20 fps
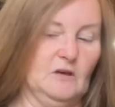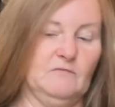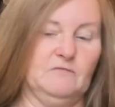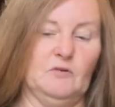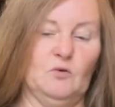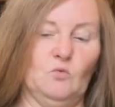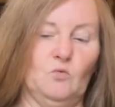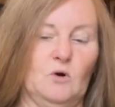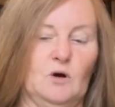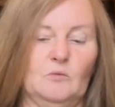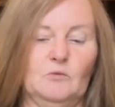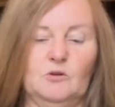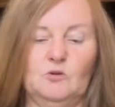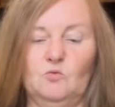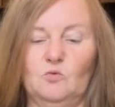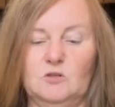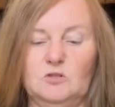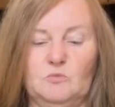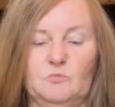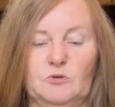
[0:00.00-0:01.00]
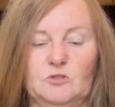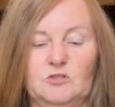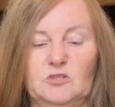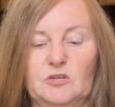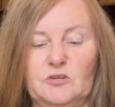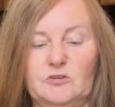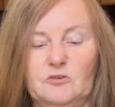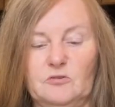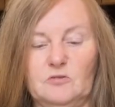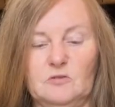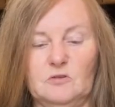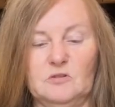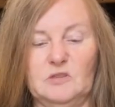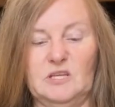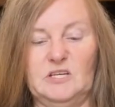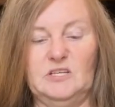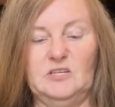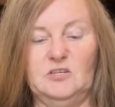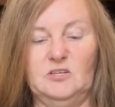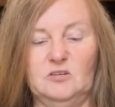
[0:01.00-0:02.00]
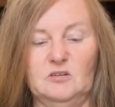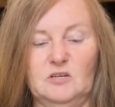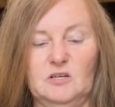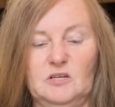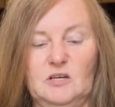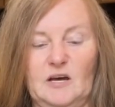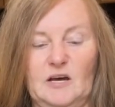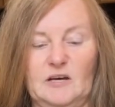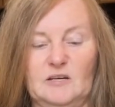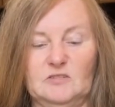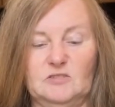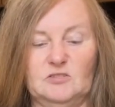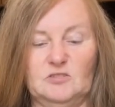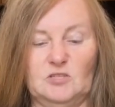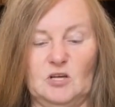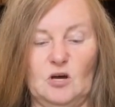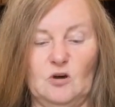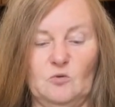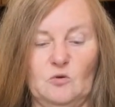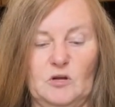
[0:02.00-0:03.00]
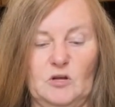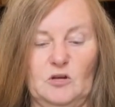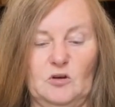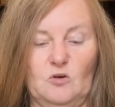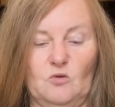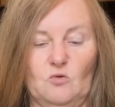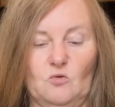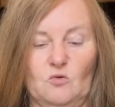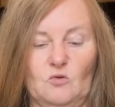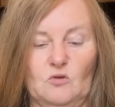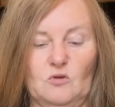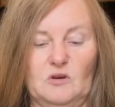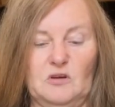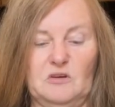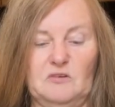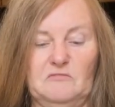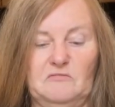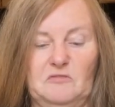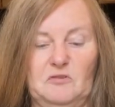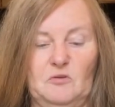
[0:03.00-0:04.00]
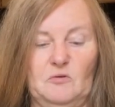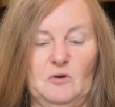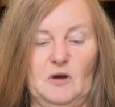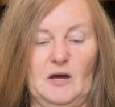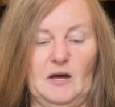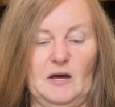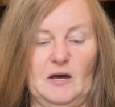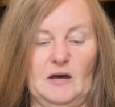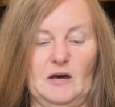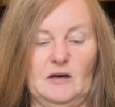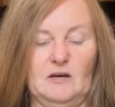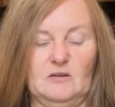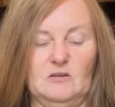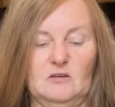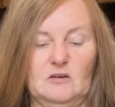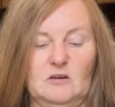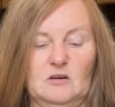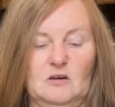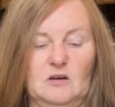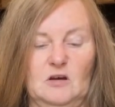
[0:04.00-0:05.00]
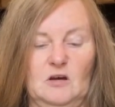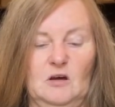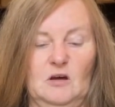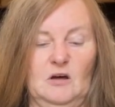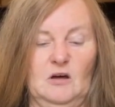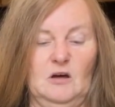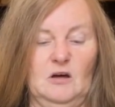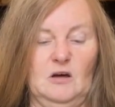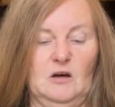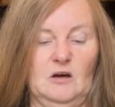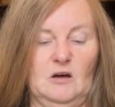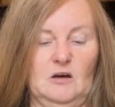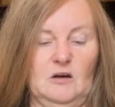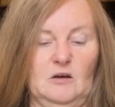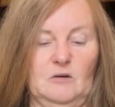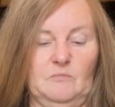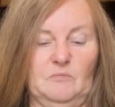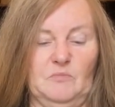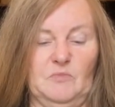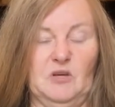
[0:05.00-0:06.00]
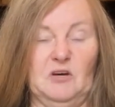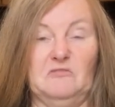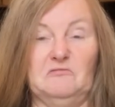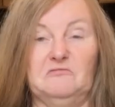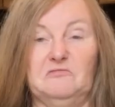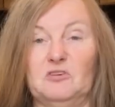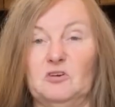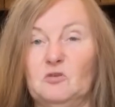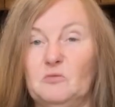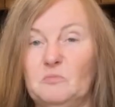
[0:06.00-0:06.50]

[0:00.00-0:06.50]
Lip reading: woman was particularly good at sewing, or if you had a fiddle